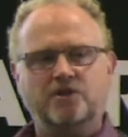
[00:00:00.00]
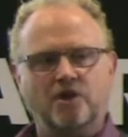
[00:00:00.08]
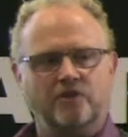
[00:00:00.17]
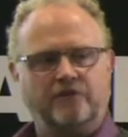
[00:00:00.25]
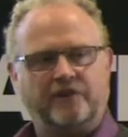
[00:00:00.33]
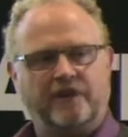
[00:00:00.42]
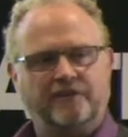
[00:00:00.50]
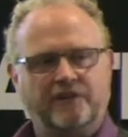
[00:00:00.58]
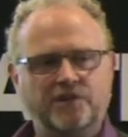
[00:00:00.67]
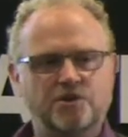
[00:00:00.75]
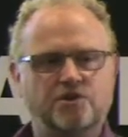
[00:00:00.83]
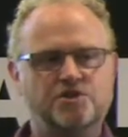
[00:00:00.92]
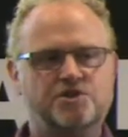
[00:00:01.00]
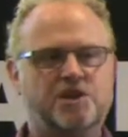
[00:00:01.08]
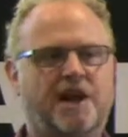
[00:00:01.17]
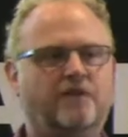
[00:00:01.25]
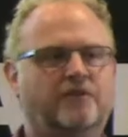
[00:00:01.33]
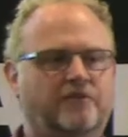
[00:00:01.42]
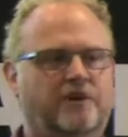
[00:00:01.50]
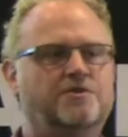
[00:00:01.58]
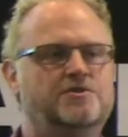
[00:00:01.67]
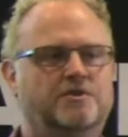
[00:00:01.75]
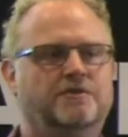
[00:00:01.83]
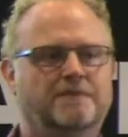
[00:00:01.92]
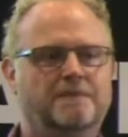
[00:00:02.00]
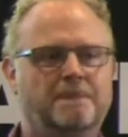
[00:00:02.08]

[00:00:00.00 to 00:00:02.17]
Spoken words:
content that you can share on social.